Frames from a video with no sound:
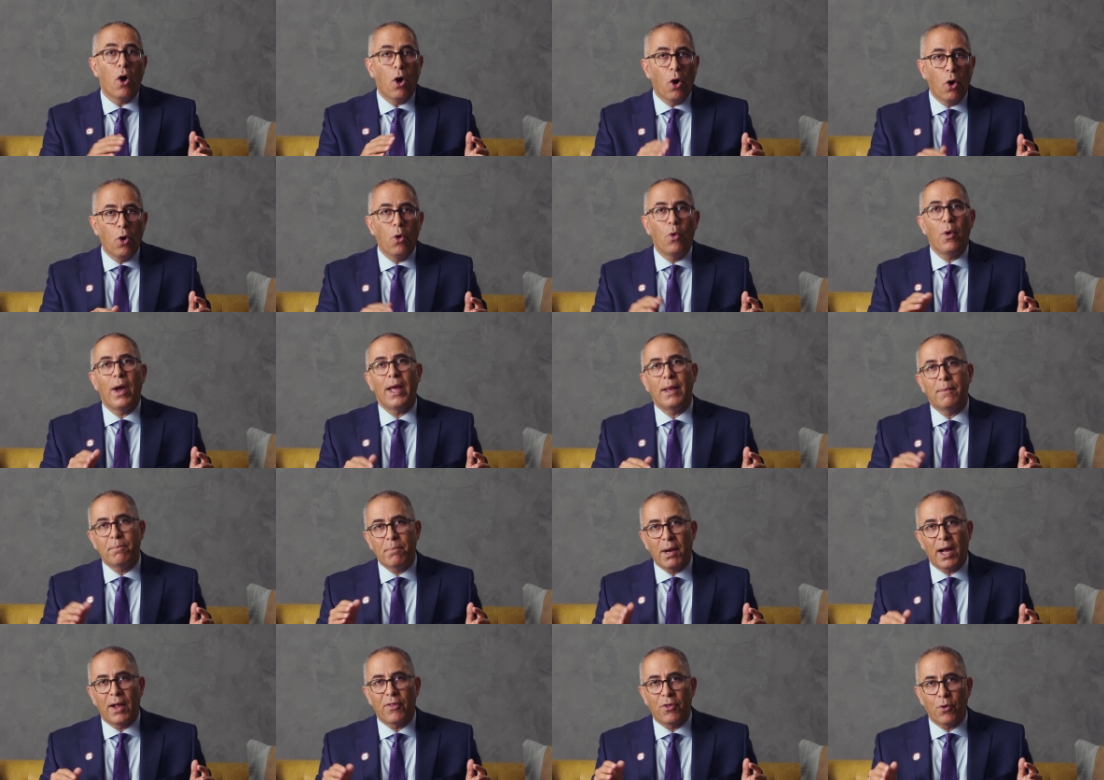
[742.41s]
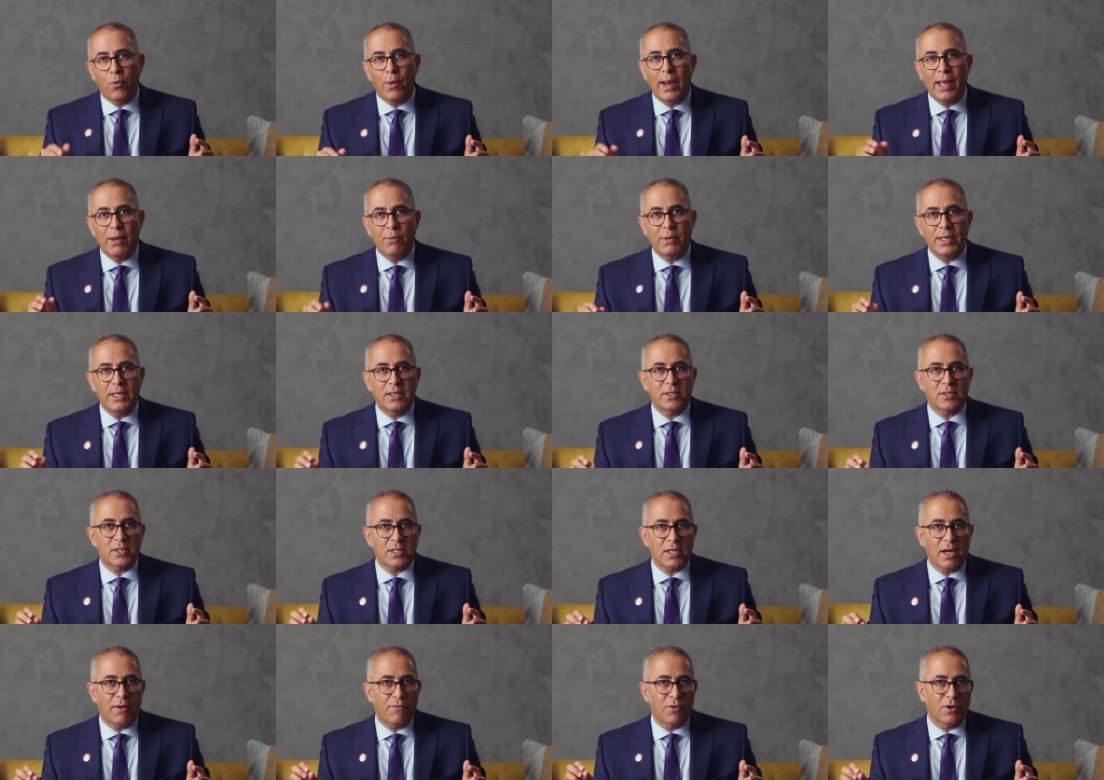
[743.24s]
Oh, and by the way, we
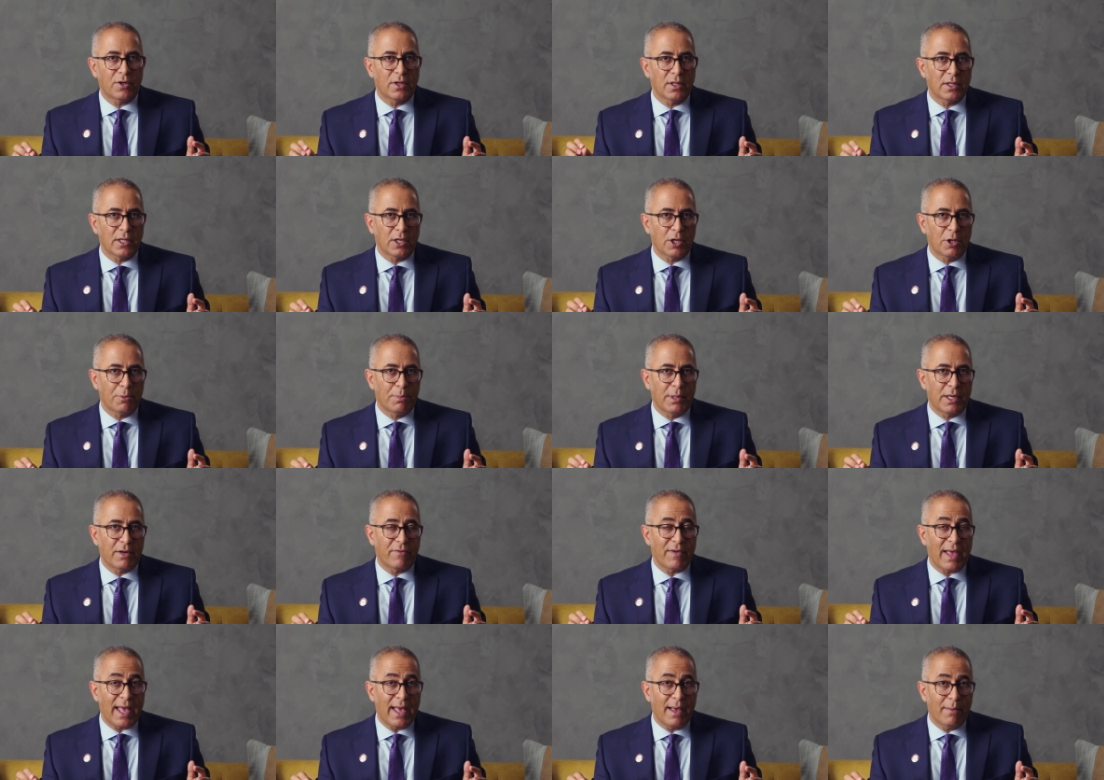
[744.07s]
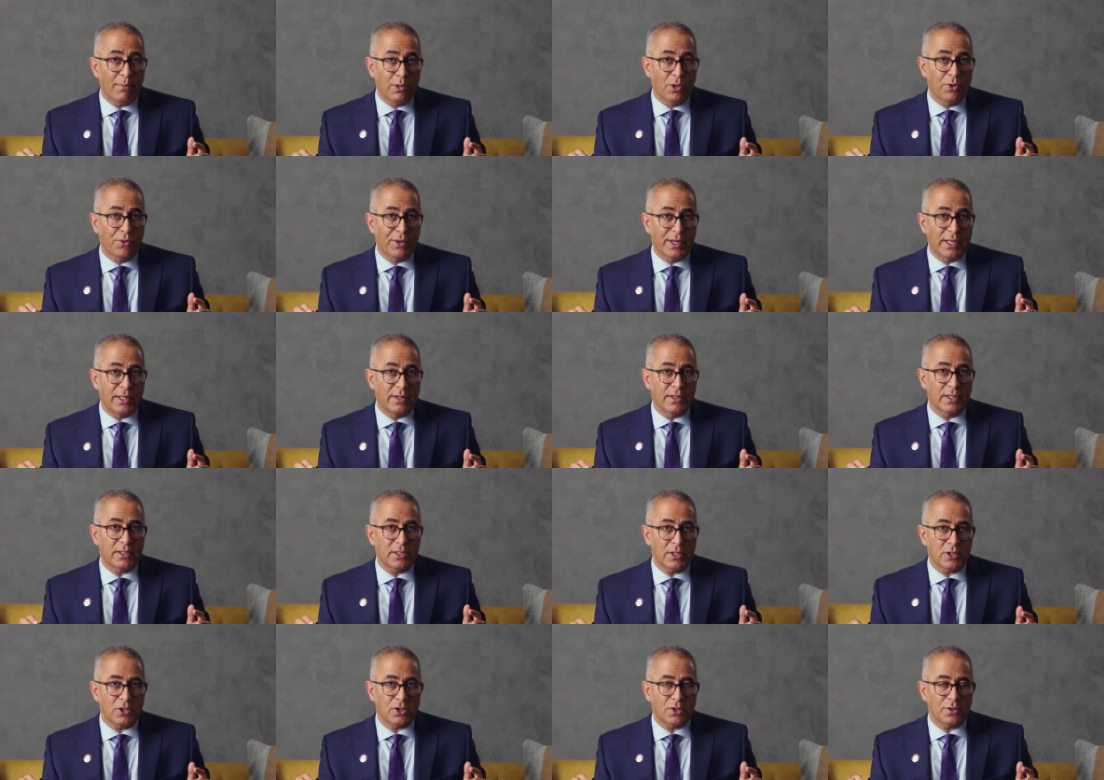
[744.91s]
discovered a little bit of amyloid in the
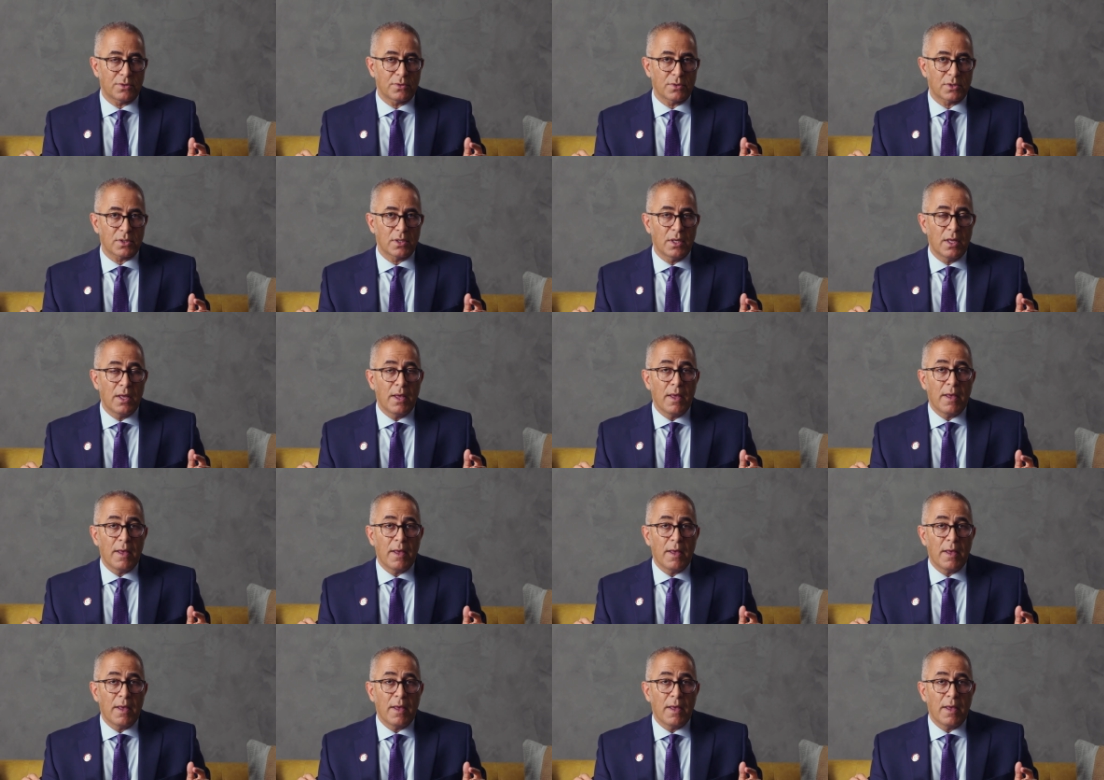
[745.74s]
tissues.